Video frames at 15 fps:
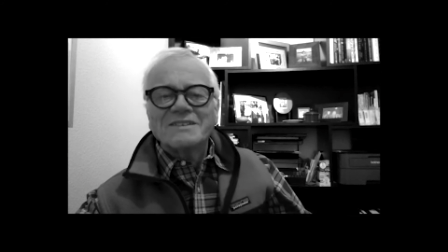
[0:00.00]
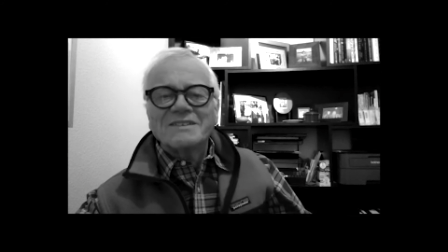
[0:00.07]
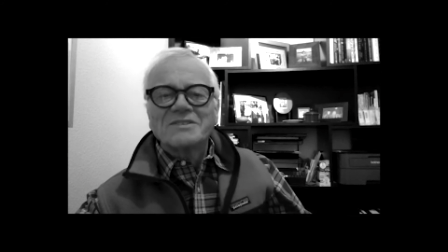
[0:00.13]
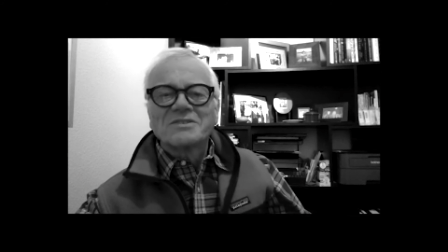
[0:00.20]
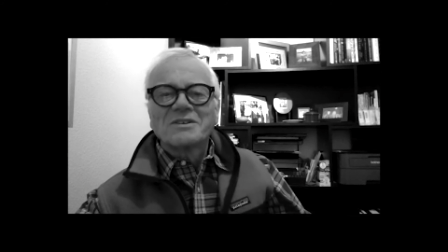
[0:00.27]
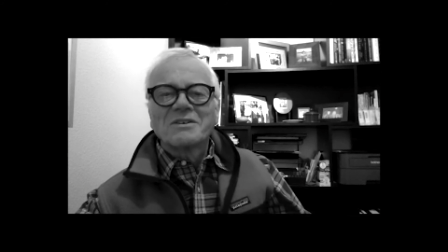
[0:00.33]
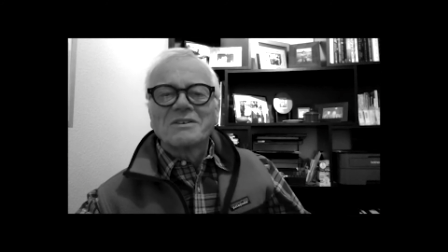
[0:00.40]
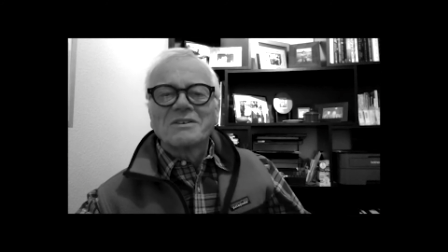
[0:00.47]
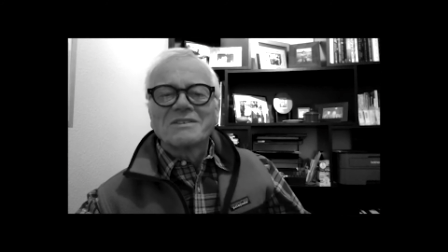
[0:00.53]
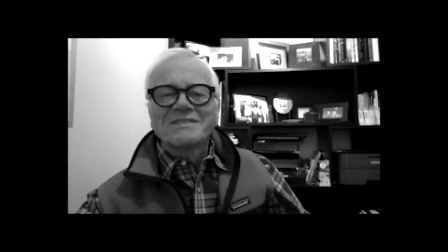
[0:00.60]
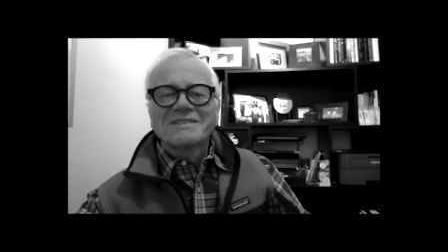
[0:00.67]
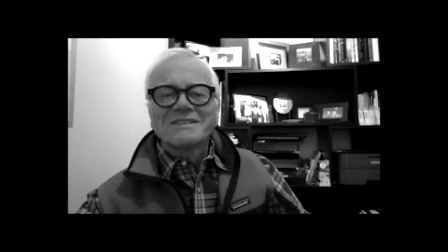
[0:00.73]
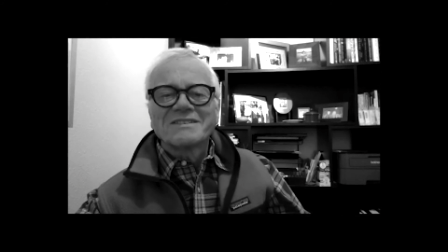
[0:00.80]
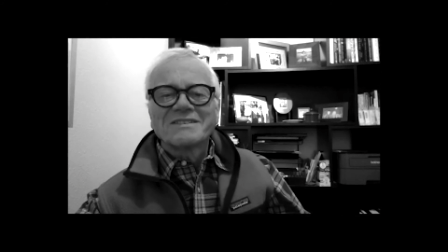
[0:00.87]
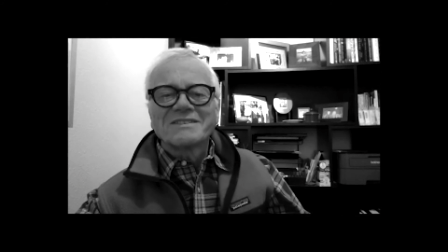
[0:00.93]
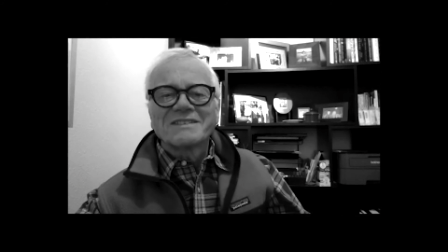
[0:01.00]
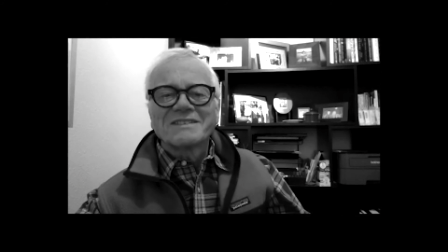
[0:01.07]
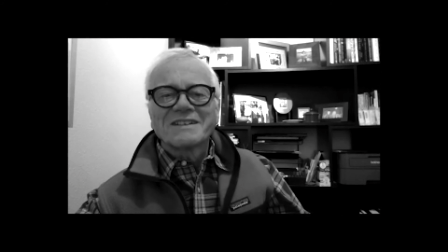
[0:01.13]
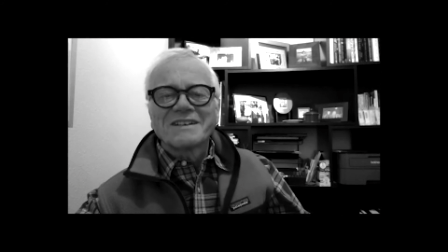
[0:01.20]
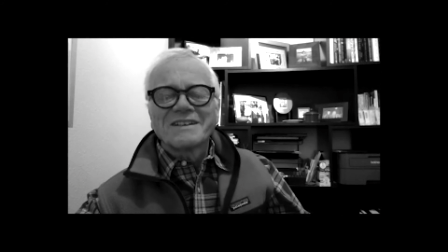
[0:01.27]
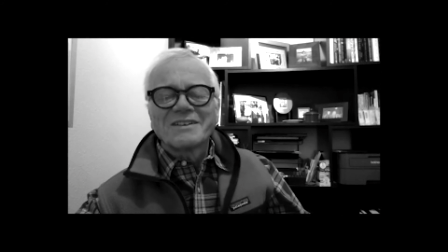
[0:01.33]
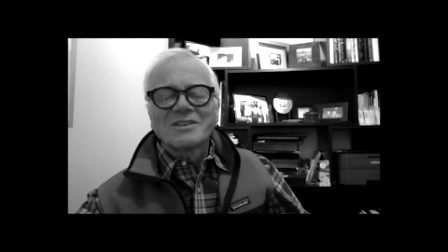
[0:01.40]
so it's it's
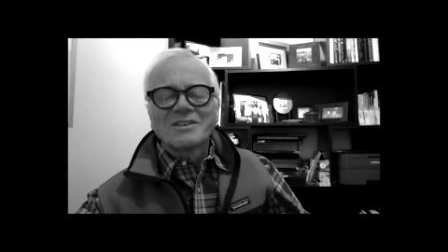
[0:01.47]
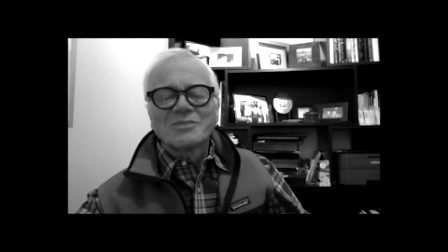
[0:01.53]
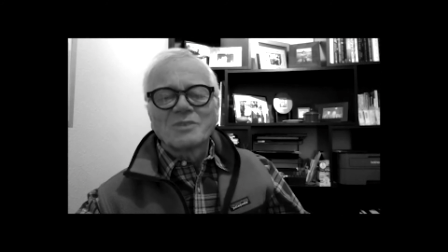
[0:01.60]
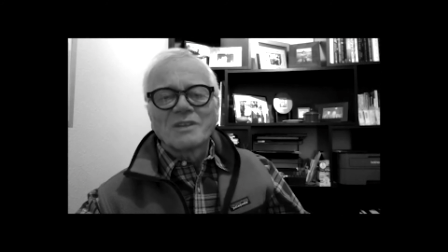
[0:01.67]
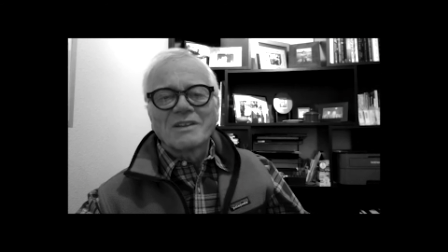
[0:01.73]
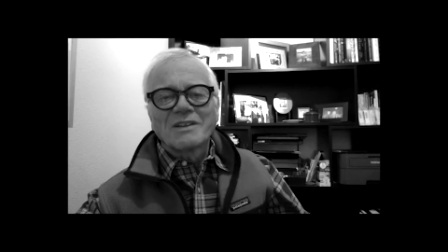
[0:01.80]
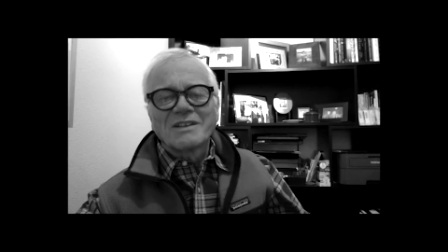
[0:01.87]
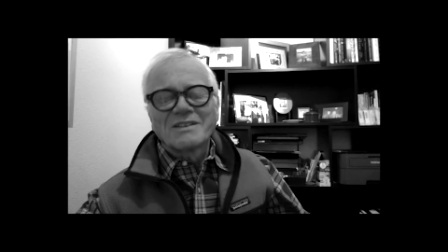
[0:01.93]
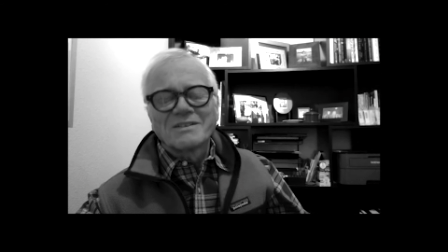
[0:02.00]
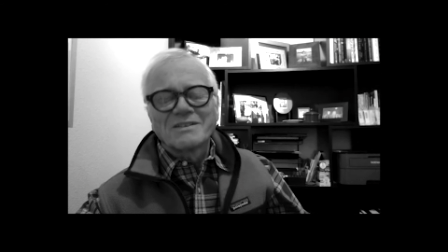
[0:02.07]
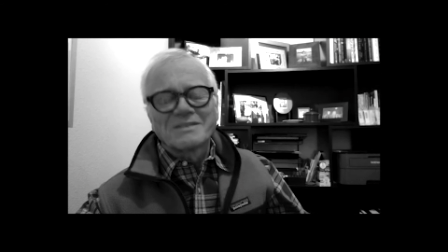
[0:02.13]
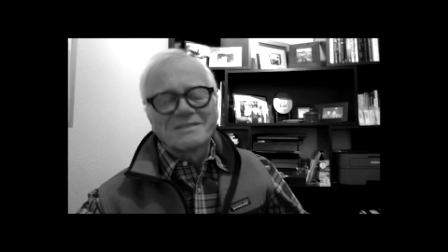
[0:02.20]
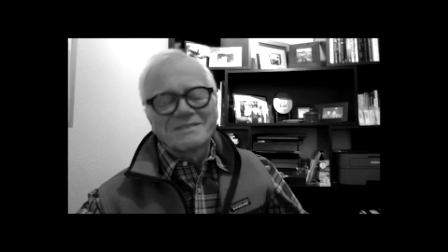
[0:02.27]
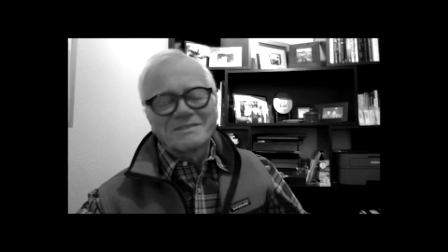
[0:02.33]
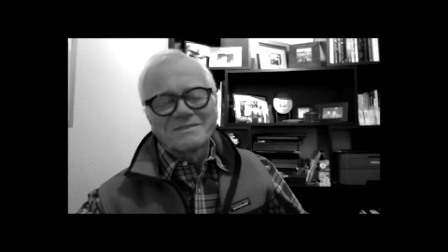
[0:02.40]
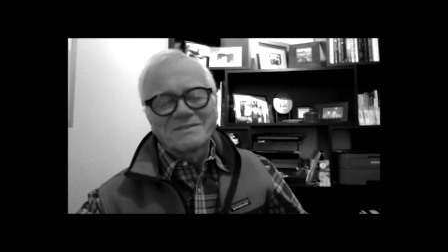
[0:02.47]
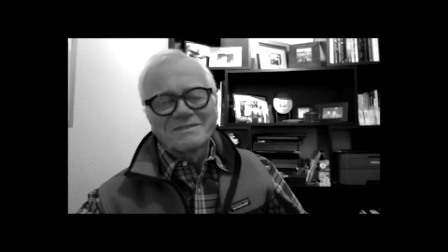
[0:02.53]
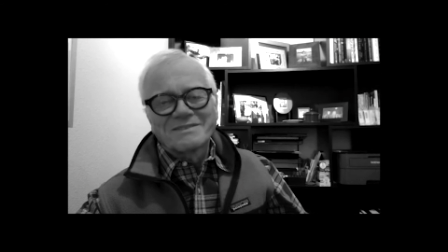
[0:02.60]
uh, you know it's one of these